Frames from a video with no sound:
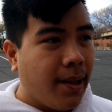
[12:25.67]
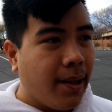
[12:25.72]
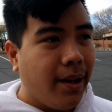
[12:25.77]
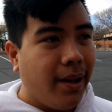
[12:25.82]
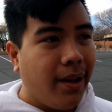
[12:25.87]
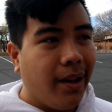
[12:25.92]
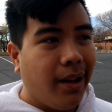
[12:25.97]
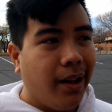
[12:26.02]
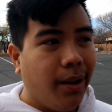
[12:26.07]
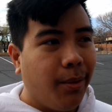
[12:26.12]

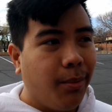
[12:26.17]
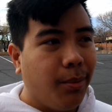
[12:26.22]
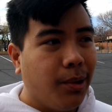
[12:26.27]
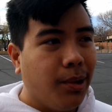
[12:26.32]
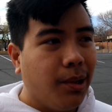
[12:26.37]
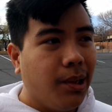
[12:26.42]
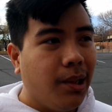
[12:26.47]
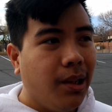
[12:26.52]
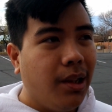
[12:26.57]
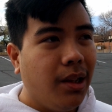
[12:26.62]
yeah, and I
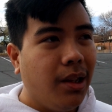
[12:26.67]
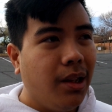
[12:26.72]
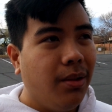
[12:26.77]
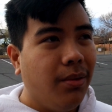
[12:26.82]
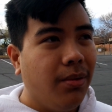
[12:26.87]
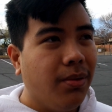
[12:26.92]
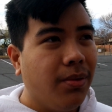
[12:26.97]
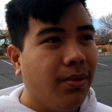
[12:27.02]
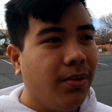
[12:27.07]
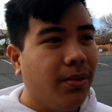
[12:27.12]

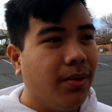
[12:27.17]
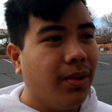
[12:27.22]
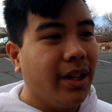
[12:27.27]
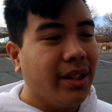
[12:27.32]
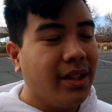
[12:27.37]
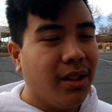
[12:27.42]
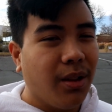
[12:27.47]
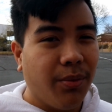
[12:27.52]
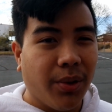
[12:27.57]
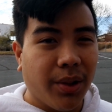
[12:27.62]
believe
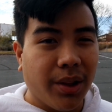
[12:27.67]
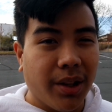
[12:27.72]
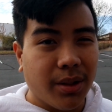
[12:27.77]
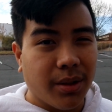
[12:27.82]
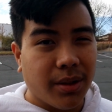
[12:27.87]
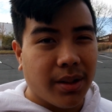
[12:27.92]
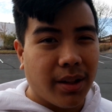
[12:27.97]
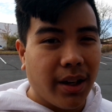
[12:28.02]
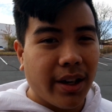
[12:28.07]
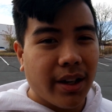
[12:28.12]
that's it for
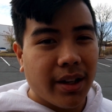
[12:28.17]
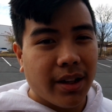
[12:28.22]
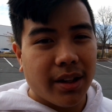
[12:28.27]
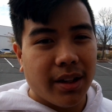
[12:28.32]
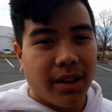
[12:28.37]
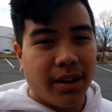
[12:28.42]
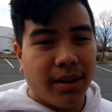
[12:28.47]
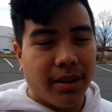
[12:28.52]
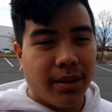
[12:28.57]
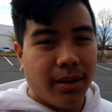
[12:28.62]
this
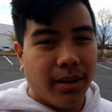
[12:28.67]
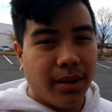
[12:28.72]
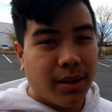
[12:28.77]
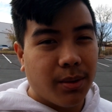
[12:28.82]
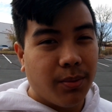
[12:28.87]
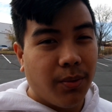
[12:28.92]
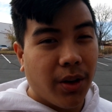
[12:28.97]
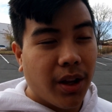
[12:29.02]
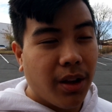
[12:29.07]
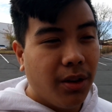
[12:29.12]

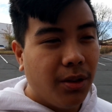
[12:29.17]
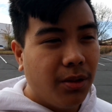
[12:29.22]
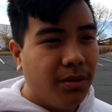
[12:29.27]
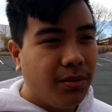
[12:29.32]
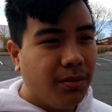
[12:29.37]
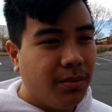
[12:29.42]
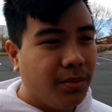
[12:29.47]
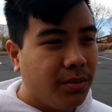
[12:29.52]
video.